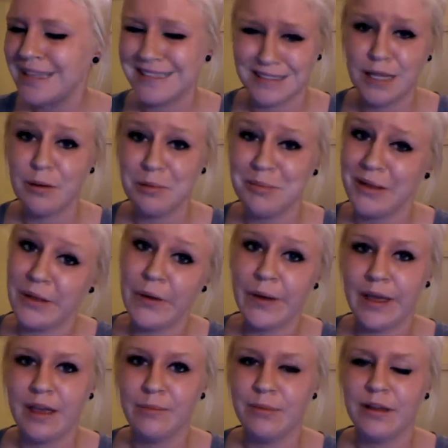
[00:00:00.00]
And so I'm
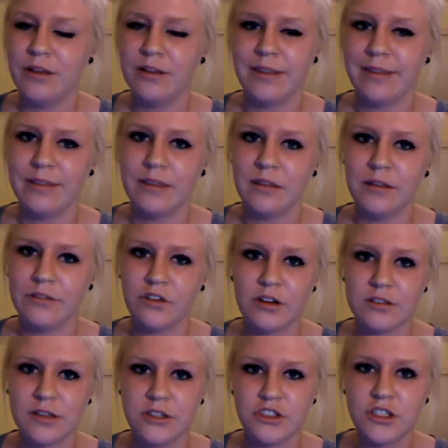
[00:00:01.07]
okay, but they live
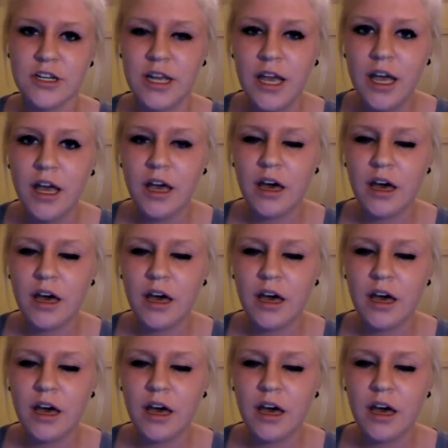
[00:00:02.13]
across country.